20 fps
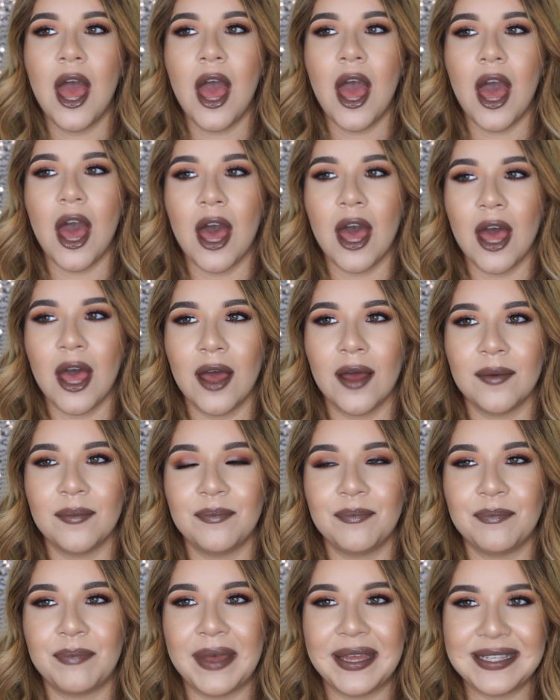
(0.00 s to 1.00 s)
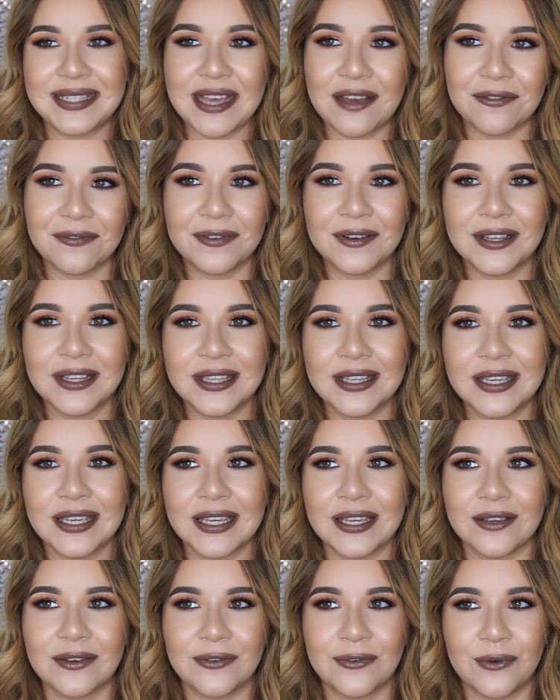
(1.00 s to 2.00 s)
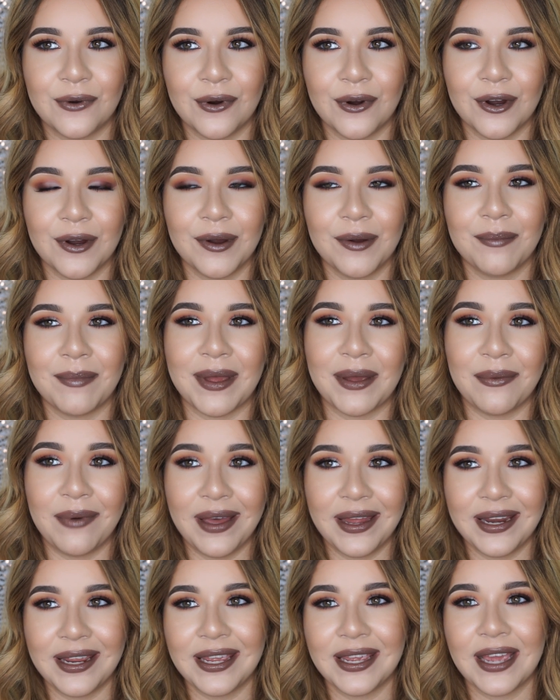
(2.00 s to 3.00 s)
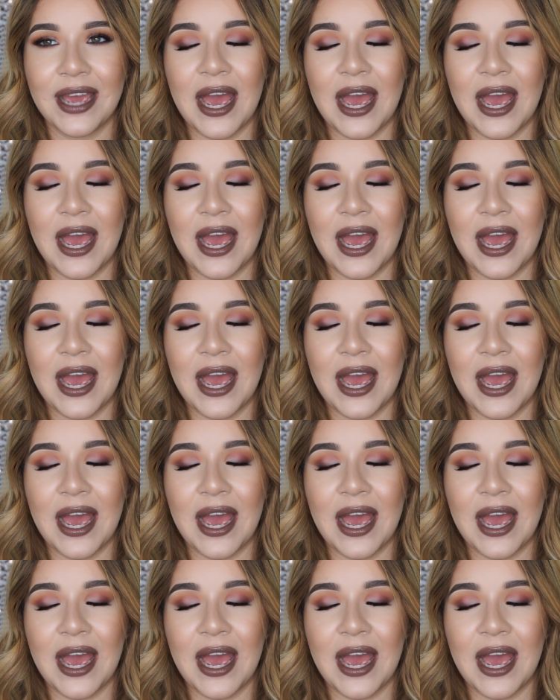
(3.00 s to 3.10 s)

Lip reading: But definitely for my wedding,